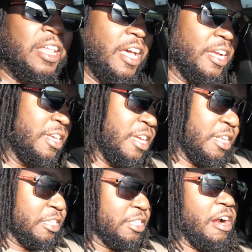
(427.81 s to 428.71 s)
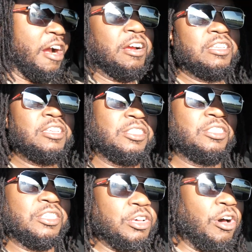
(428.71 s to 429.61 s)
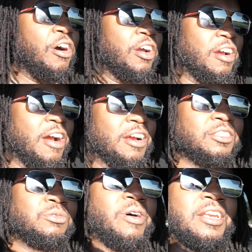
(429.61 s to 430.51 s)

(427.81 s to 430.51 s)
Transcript: Like, this car, this is a tall car. This is why I